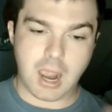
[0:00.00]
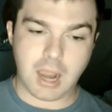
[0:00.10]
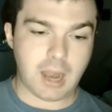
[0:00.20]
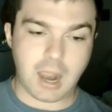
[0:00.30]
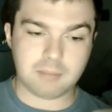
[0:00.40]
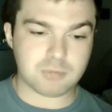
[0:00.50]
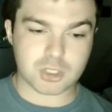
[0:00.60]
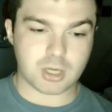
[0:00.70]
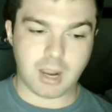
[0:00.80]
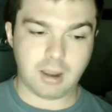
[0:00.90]

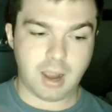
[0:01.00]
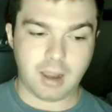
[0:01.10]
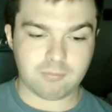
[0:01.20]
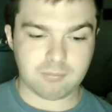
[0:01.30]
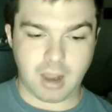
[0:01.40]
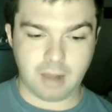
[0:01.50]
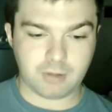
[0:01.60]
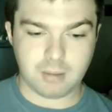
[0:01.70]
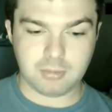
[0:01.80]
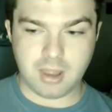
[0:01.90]

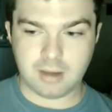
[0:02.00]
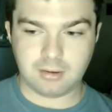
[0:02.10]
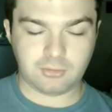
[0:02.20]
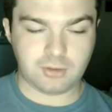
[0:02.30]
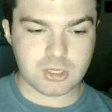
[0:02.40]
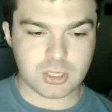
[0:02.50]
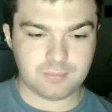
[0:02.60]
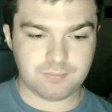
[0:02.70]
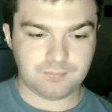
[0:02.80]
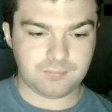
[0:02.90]
I've come to that
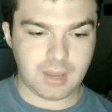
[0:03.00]
decision,